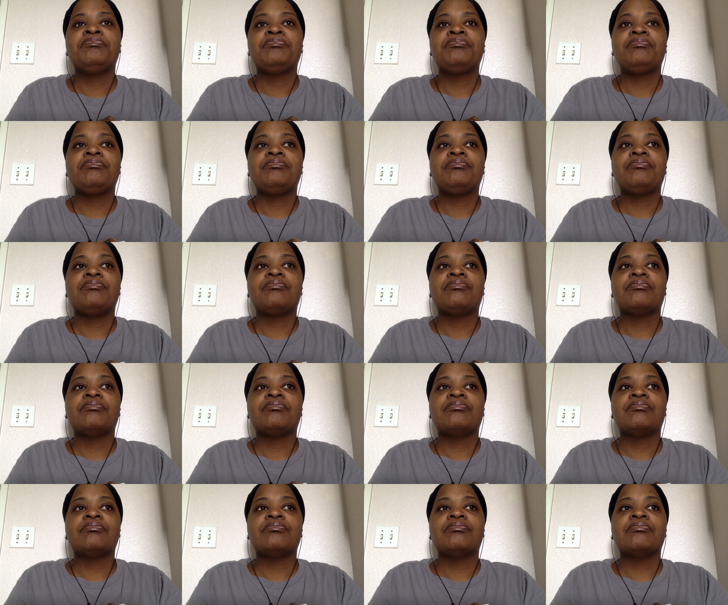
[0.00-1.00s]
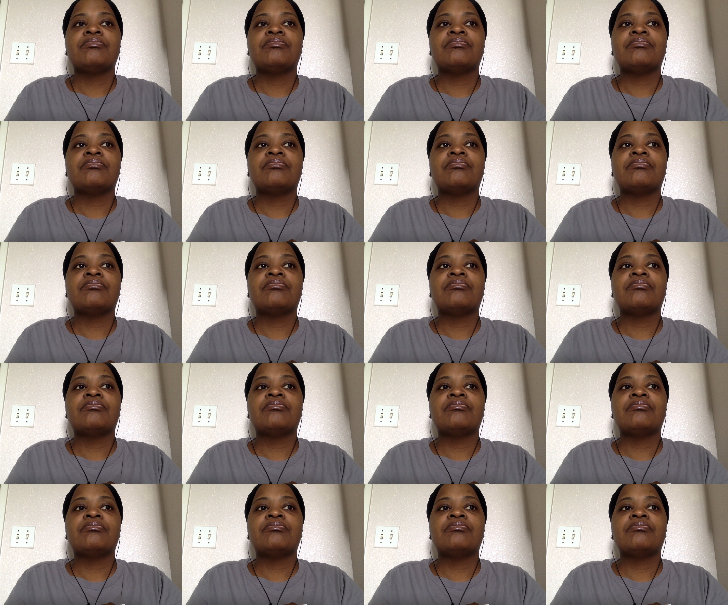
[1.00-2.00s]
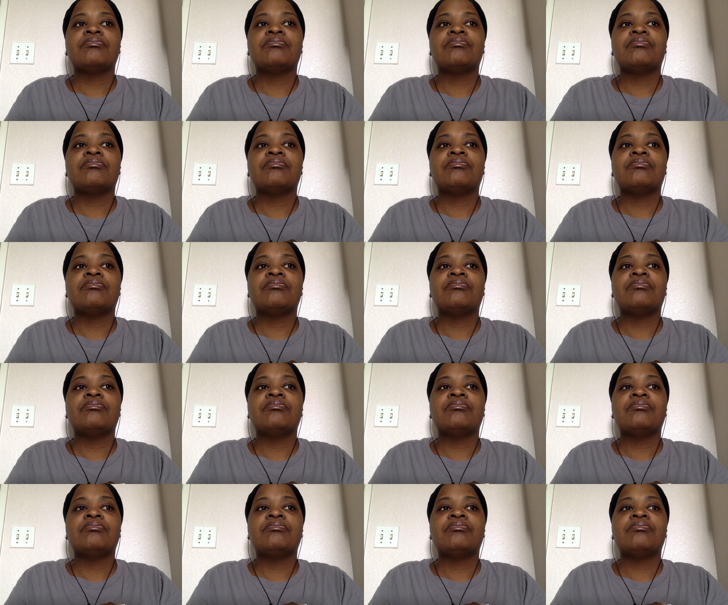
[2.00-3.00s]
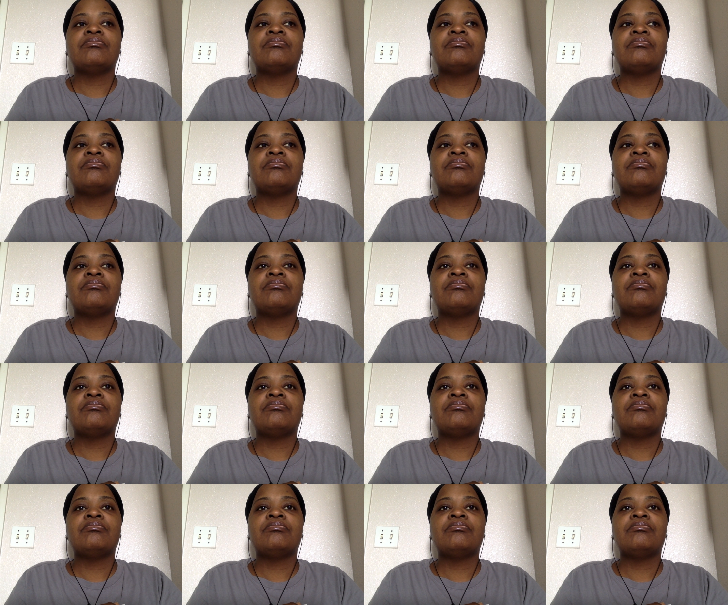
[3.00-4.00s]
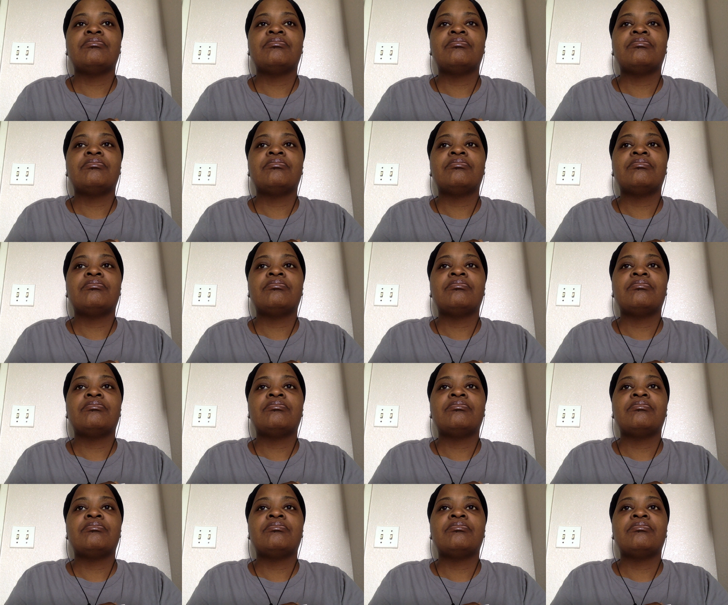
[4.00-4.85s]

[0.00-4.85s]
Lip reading: (no one is talking)